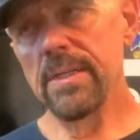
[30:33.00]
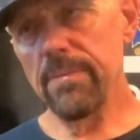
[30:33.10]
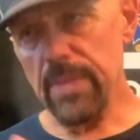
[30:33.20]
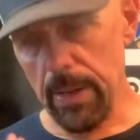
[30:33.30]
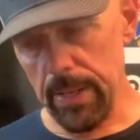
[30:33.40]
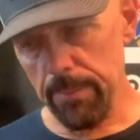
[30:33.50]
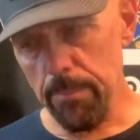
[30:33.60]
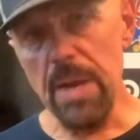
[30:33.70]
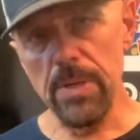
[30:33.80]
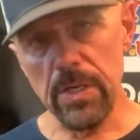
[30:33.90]
then
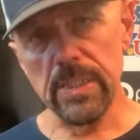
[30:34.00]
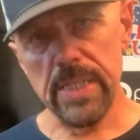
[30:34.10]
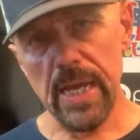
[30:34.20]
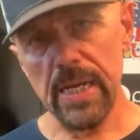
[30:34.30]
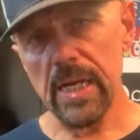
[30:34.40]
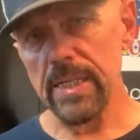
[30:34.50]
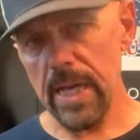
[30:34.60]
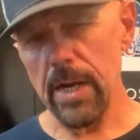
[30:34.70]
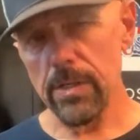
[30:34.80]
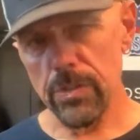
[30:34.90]
maybe you could take a
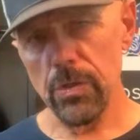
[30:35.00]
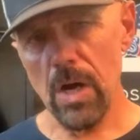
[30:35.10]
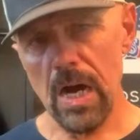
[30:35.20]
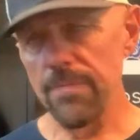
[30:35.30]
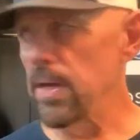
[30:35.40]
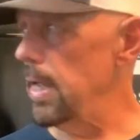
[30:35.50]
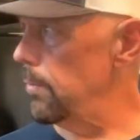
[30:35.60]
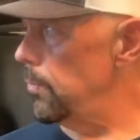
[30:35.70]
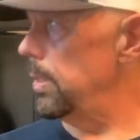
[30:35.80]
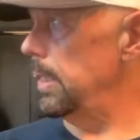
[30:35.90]
day or two off
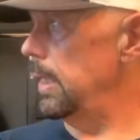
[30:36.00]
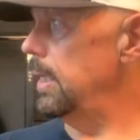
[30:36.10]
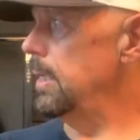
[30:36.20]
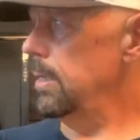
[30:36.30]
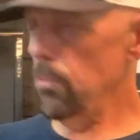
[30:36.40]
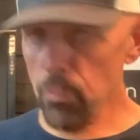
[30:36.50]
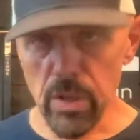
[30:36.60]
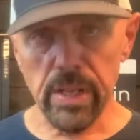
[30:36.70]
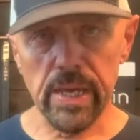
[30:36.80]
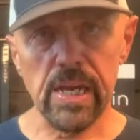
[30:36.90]
and really,
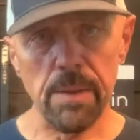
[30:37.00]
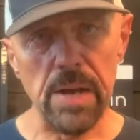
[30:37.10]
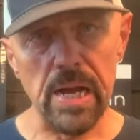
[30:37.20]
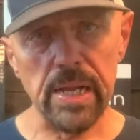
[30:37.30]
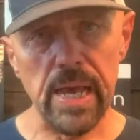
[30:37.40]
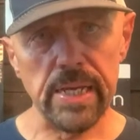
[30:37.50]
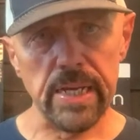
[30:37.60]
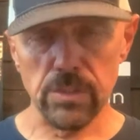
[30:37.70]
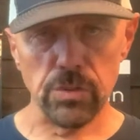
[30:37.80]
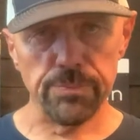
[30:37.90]
really come out and
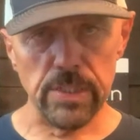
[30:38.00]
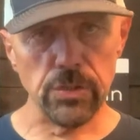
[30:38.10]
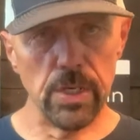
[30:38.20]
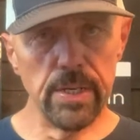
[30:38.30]
catch some fish.